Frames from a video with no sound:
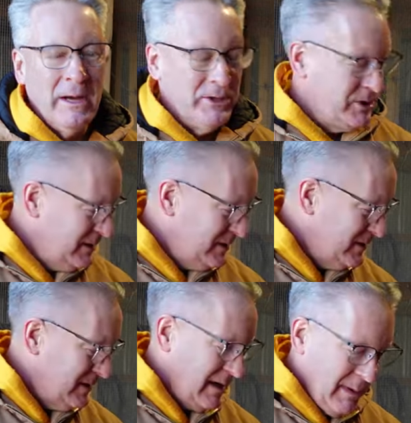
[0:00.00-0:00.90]

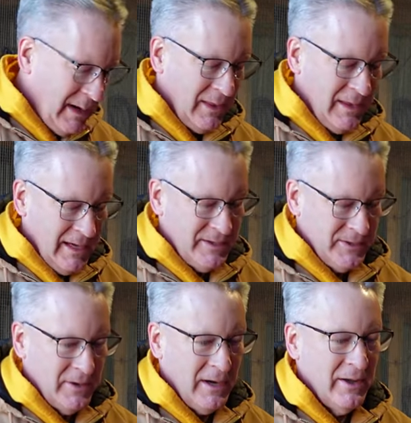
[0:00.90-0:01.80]
questions about
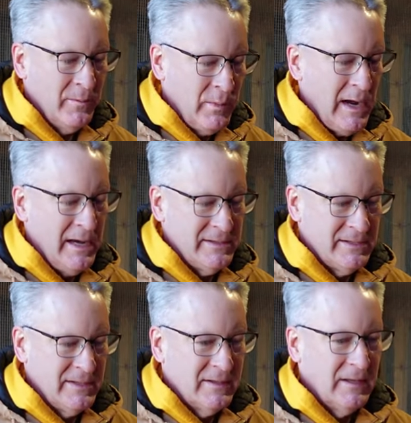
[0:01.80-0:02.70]
this or other
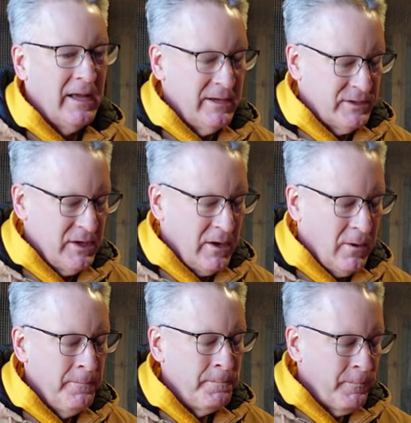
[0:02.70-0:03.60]
processes, let us
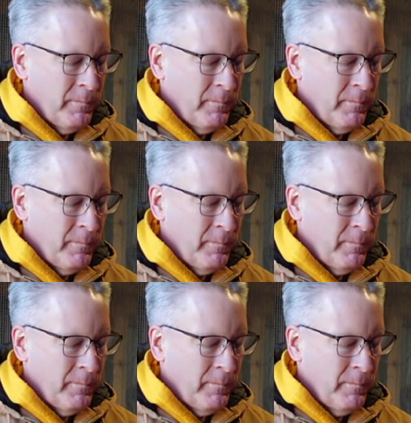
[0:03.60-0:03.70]
know.